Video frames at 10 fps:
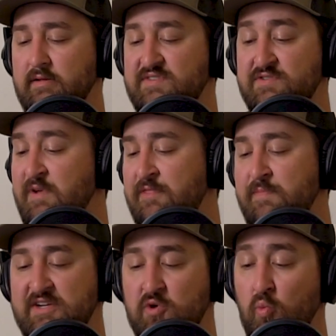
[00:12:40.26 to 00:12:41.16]
Smith
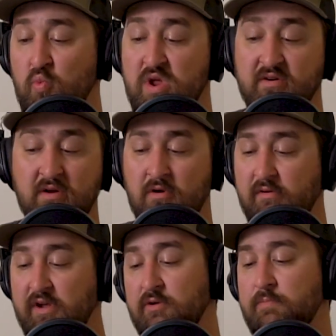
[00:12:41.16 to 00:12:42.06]
makes a really,
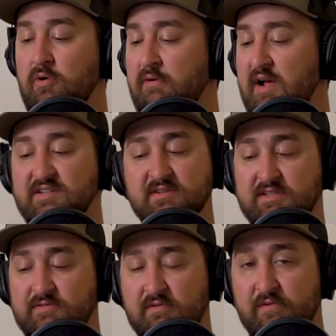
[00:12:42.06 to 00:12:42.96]
really good polarized
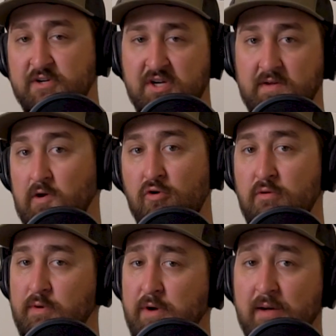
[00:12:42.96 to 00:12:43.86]
lens for fishing. Their
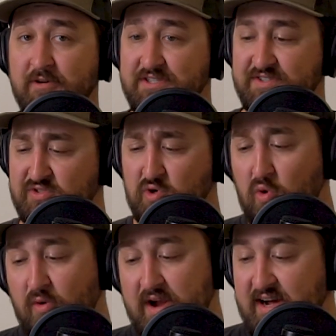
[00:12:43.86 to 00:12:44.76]
chroma pop lenses are
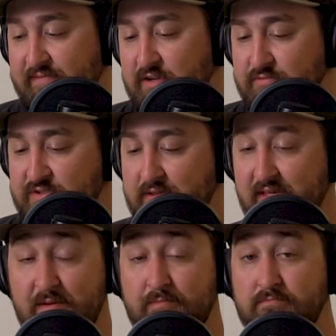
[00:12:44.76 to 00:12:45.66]
great. I've used
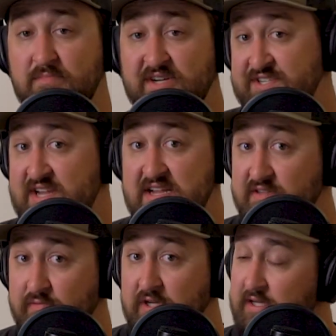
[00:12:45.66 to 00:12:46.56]
them
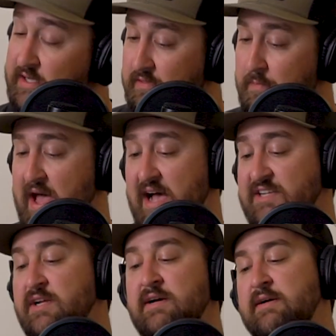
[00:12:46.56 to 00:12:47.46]
extensively in the
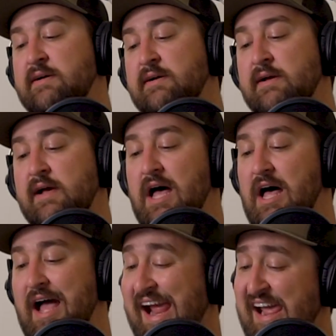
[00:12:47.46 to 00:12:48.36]
past.
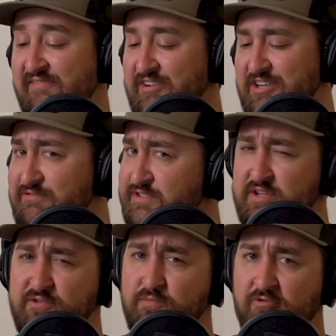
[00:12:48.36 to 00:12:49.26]
I haven't used
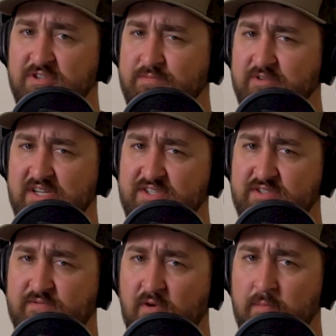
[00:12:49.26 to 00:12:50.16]
the new Prism
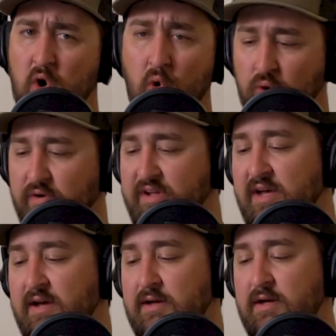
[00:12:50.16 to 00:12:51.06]
lenses from
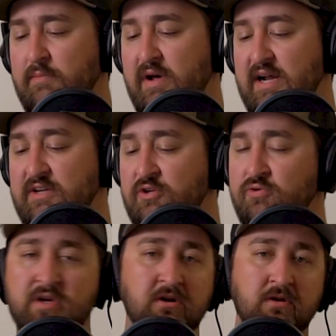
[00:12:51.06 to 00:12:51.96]
Oakley, but I
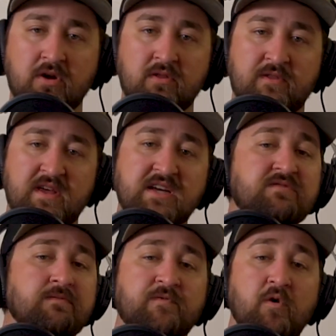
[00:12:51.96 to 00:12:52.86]
do hear good
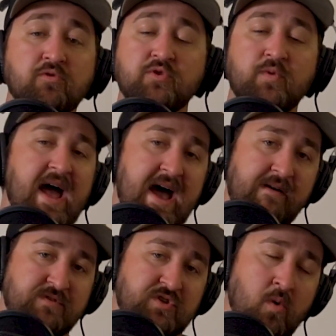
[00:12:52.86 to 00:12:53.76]
things from folks who
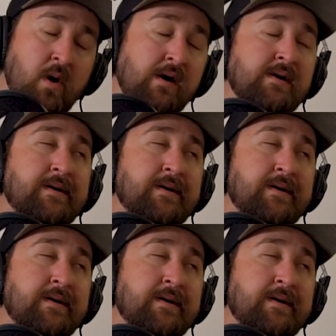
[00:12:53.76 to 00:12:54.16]
have. So